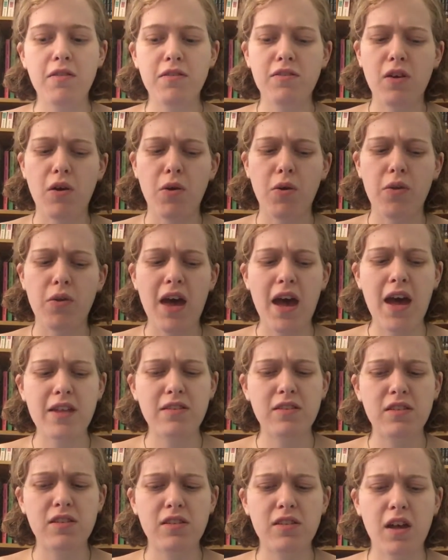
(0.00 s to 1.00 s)
So
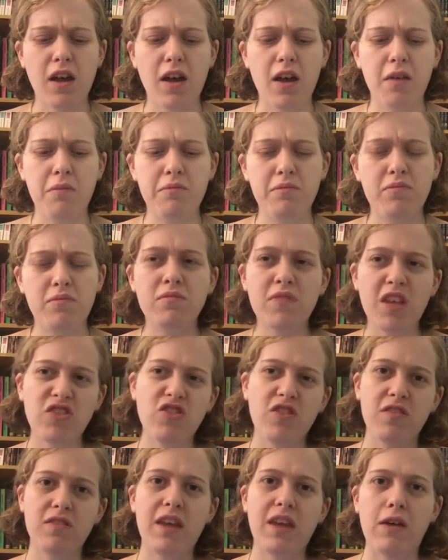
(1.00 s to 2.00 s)
that's
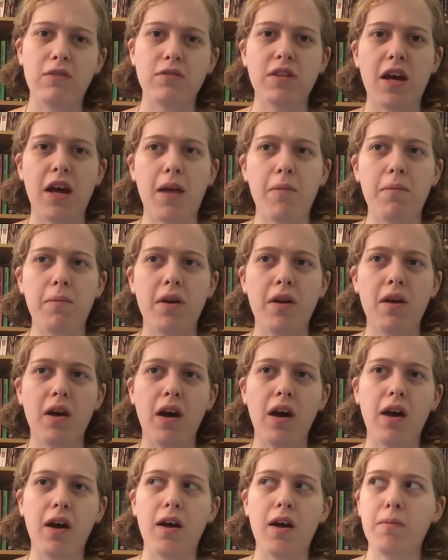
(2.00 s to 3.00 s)
just downtime.
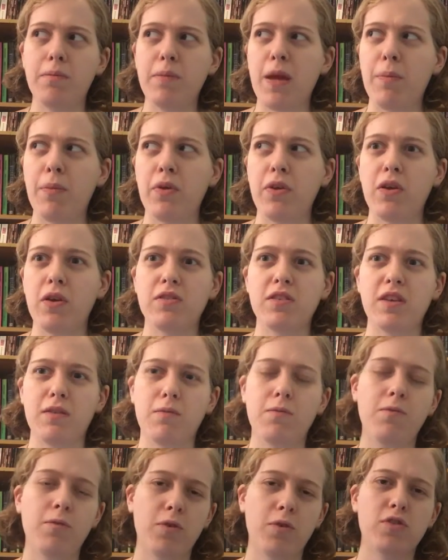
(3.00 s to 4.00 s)
People use
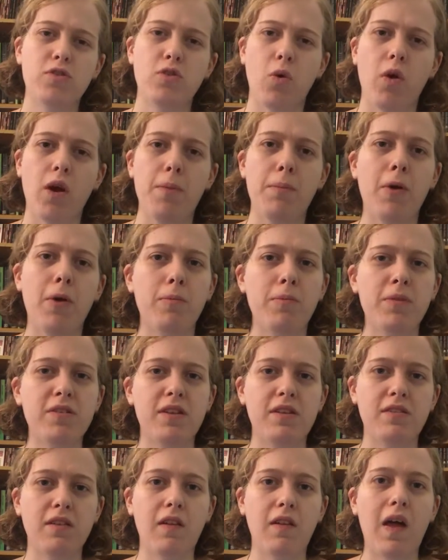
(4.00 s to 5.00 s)
it for story
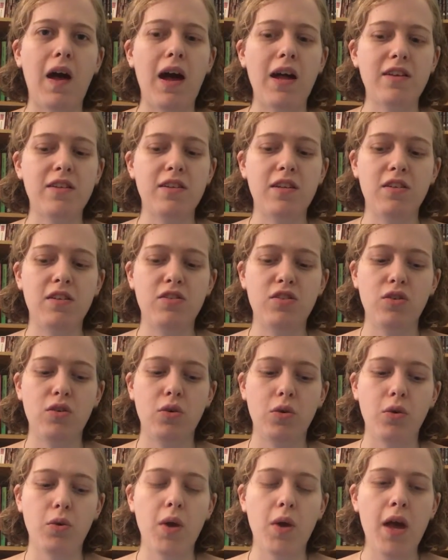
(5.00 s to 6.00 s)
purposes a lot,
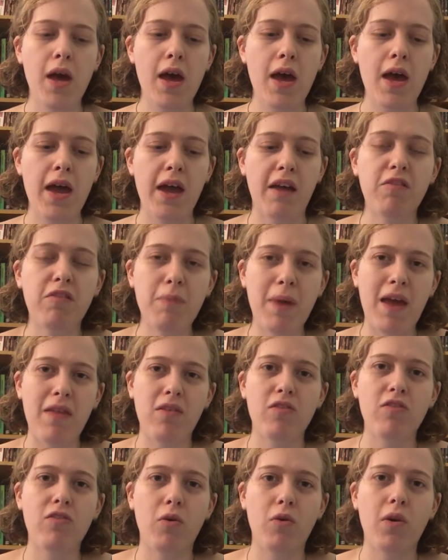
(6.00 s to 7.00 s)
to
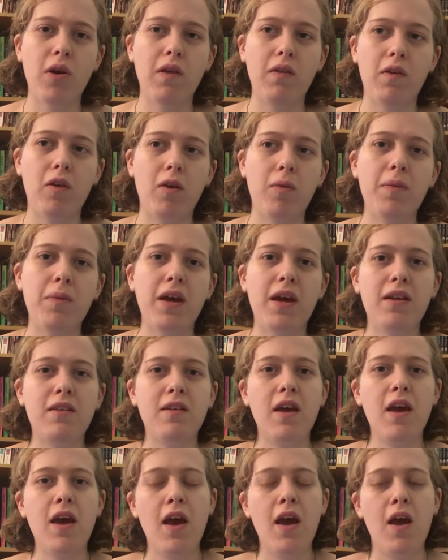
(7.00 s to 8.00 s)
expand the story a little
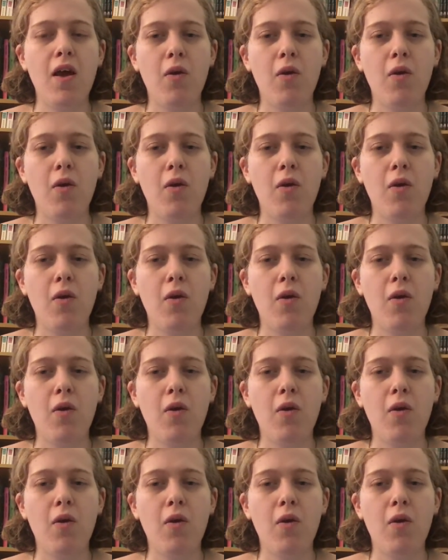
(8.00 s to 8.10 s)
bit,